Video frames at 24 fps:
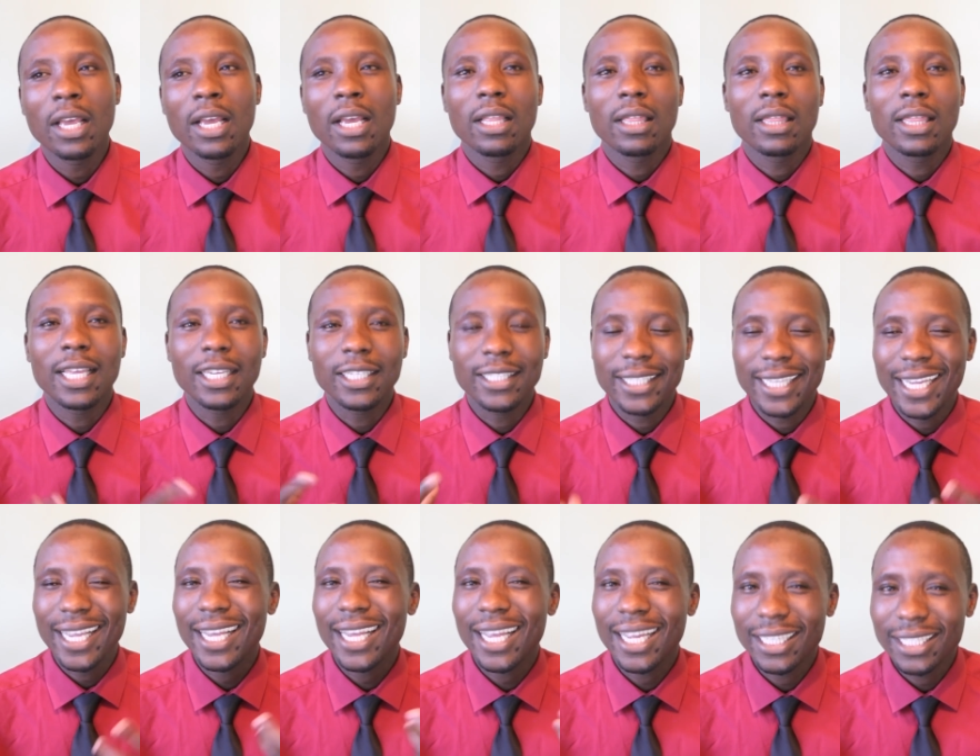the
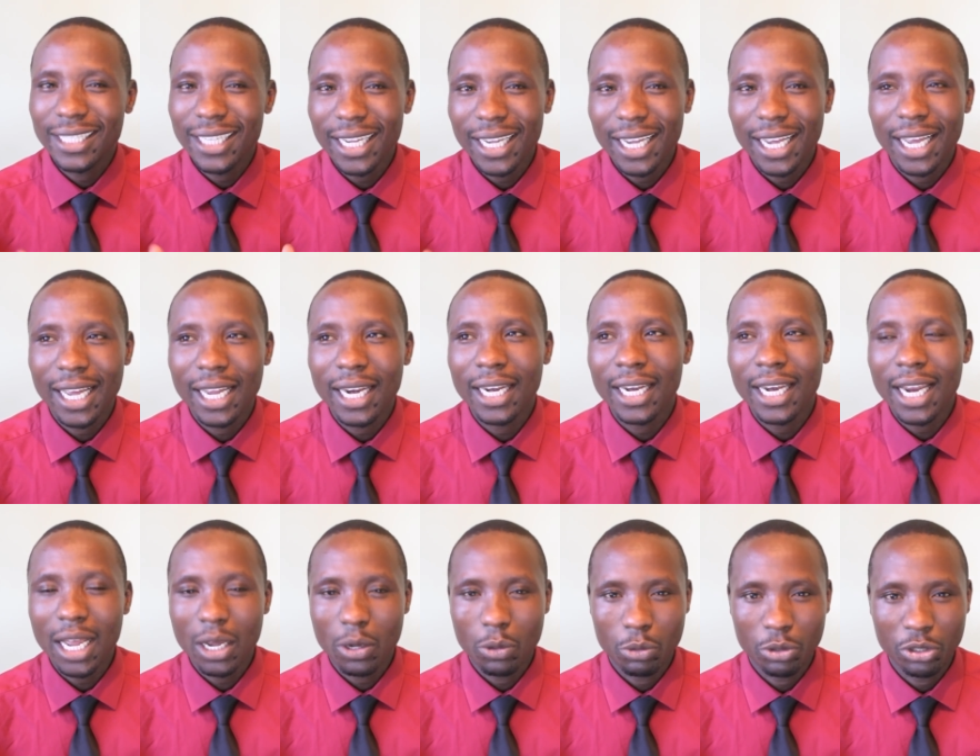tenga tenga
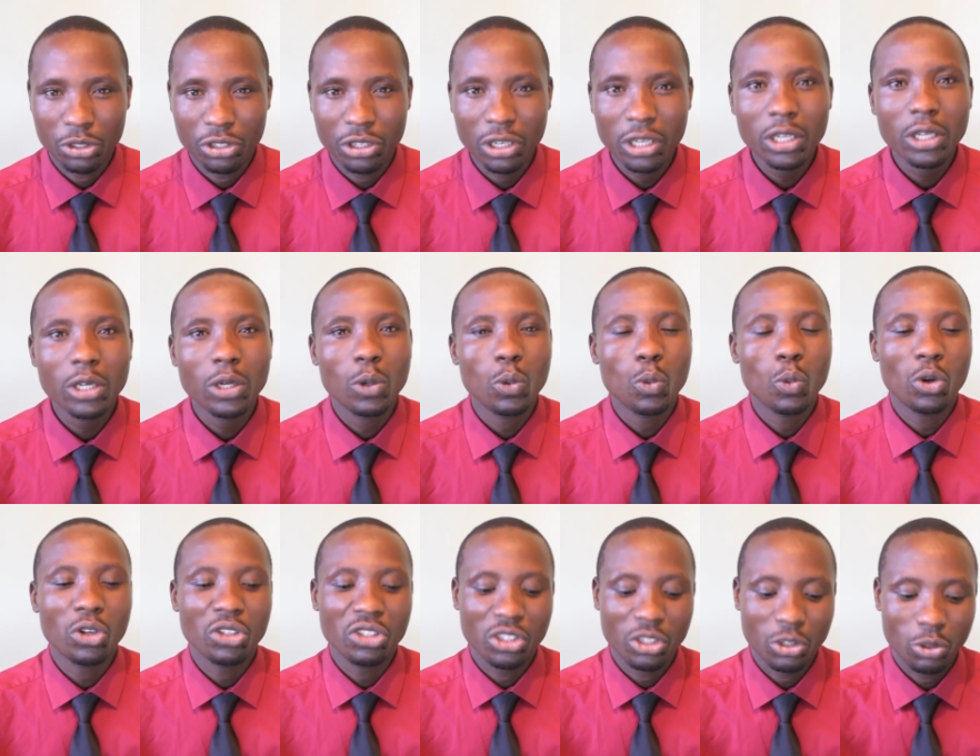language
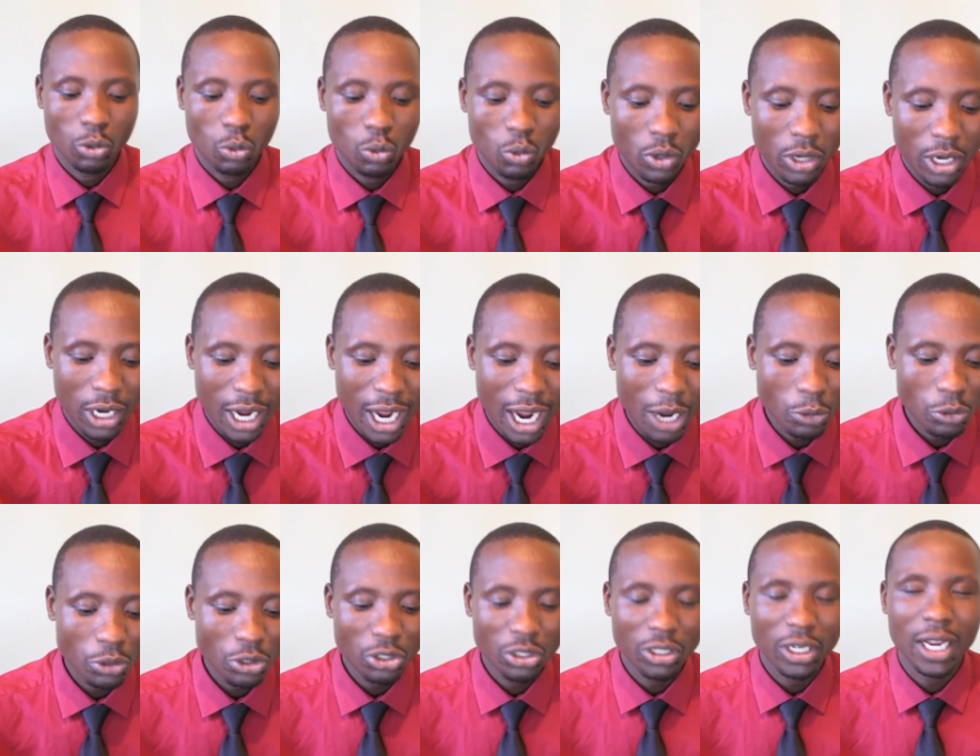was to
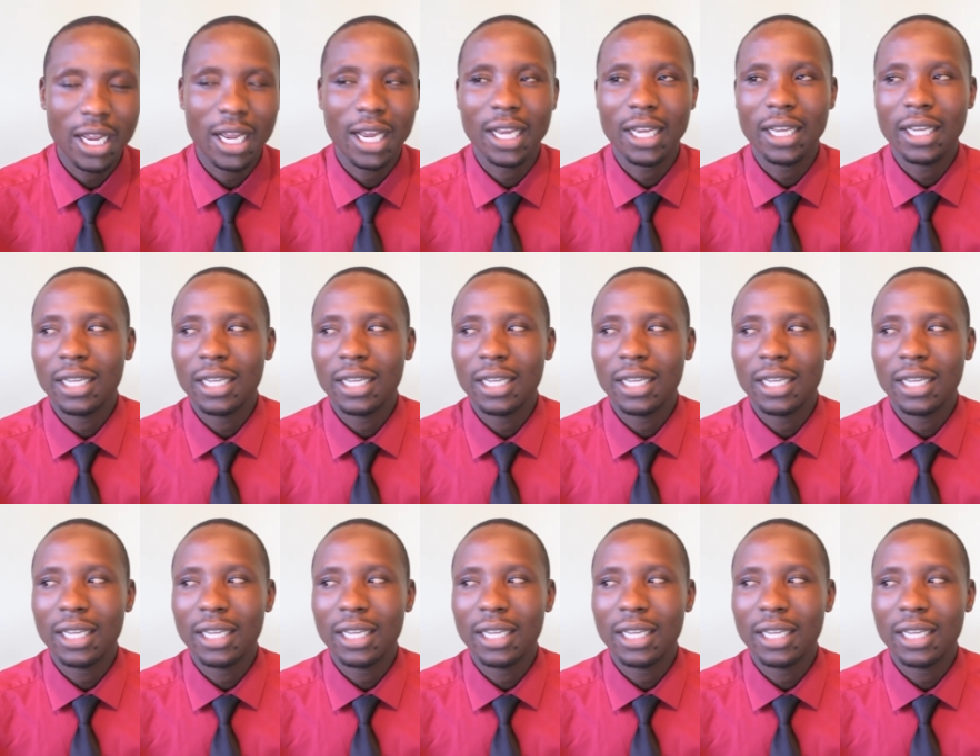counter